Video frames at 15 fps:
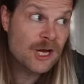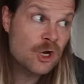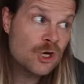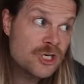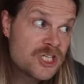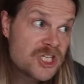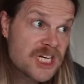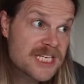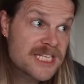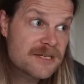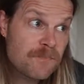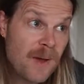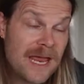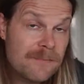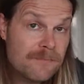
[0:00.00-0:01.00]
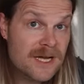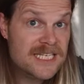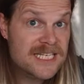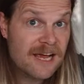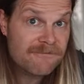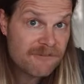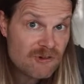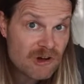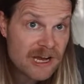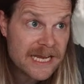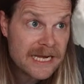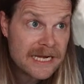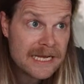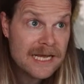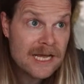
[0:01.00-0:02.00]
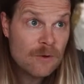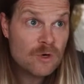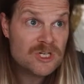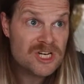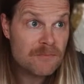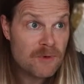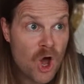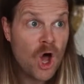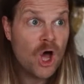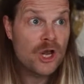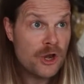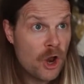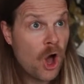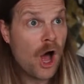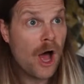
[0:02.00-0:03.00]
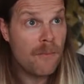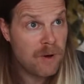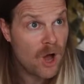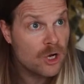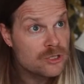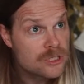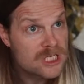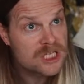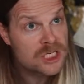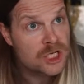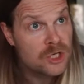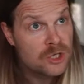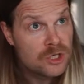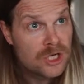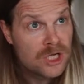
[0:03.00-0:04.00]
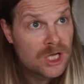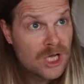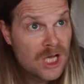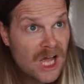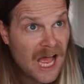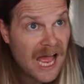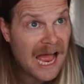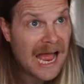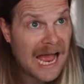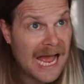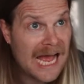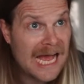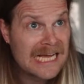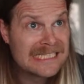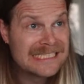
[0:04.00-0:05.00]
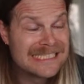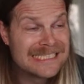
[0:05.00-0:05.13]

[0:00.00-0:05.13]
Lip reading: could just paint myself green, which I'm not opposed to. I